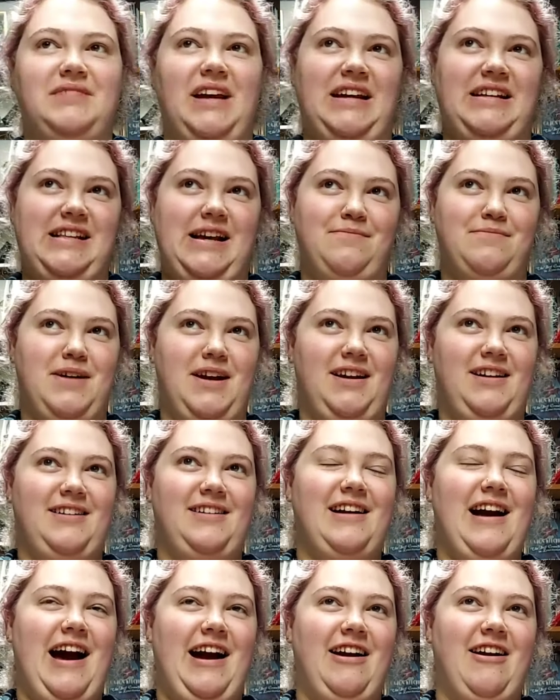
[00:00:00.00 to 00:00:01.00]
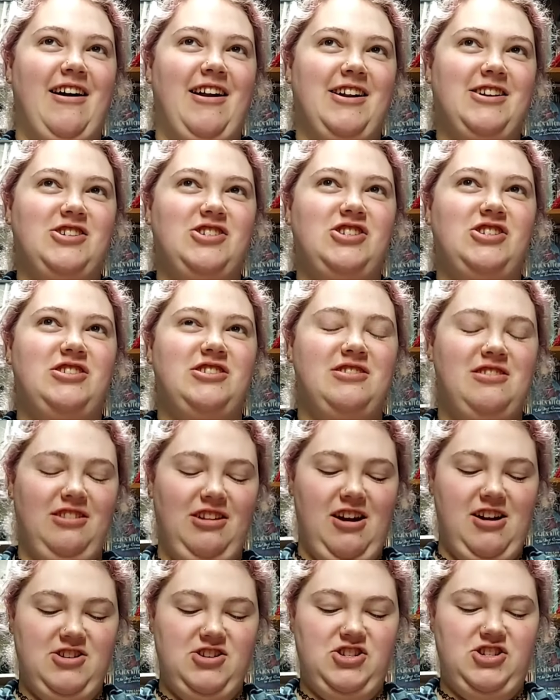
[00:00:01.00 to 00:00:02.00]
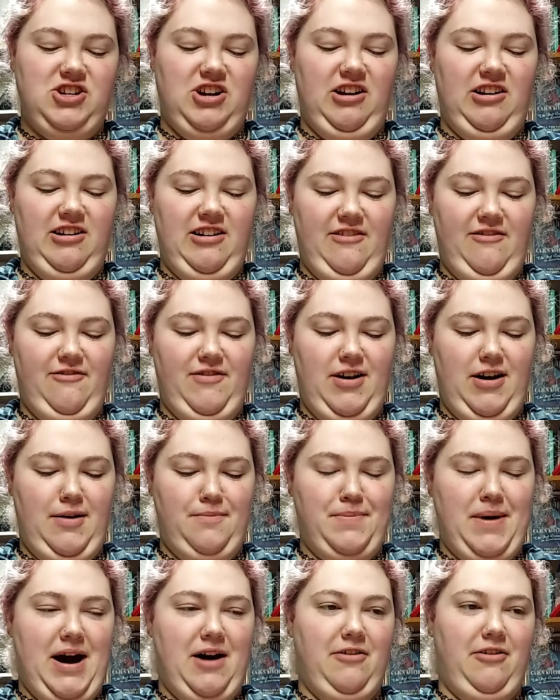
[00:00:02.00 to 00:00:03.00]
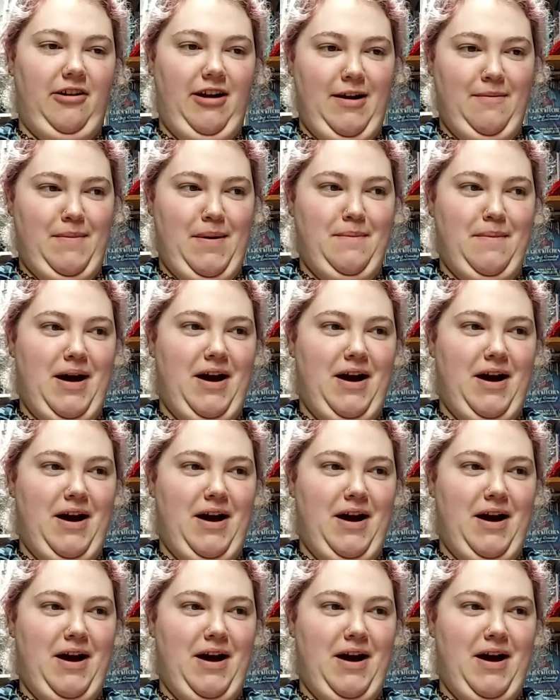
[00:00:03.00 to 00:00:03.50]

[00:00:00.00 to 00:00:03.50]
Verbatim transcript: Except I, I got a large chunk of uh, powder in my